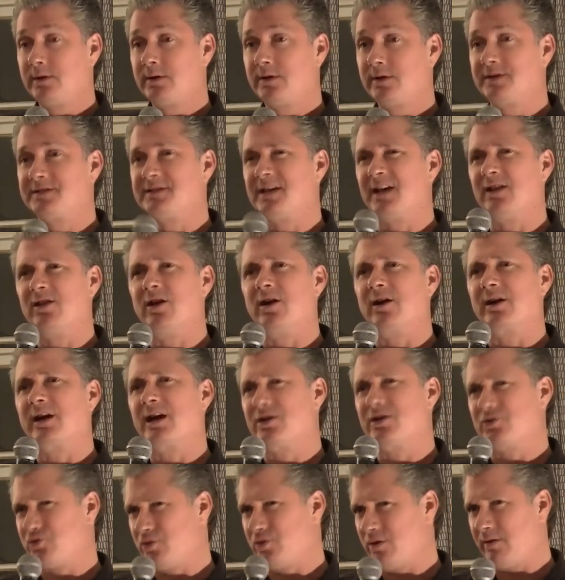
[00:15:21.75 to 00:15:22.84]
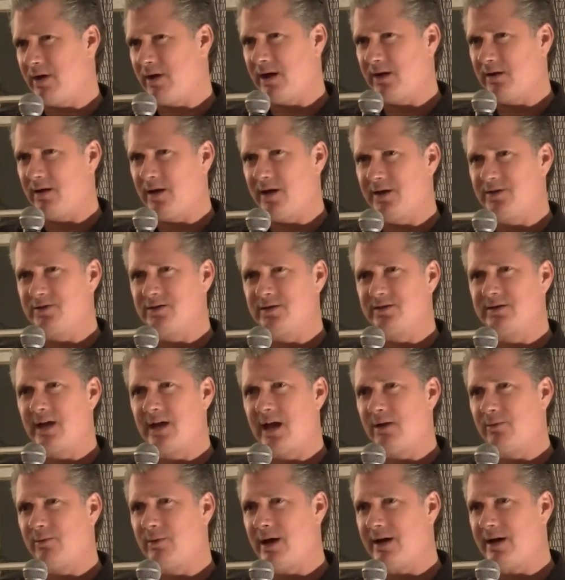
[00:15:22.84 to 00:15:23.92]
Because that a lot of country, right? A lot of just, how
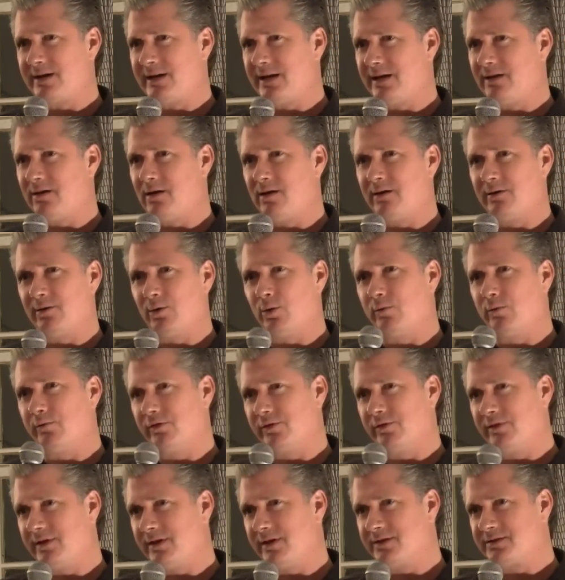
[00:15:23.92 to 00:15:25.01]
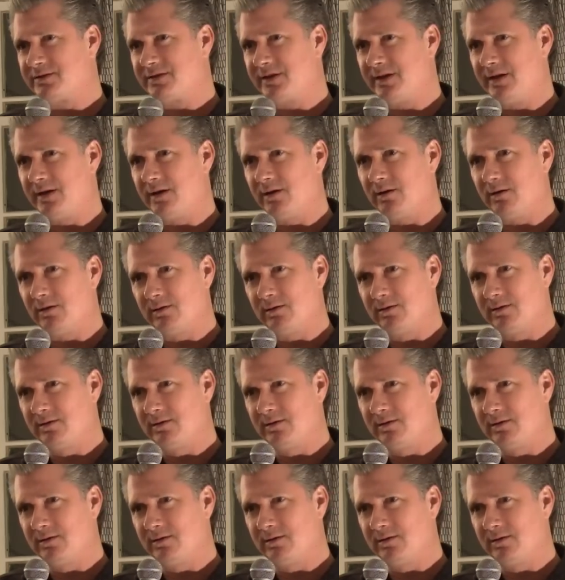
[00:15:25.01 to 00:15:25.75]
do I get on over this here?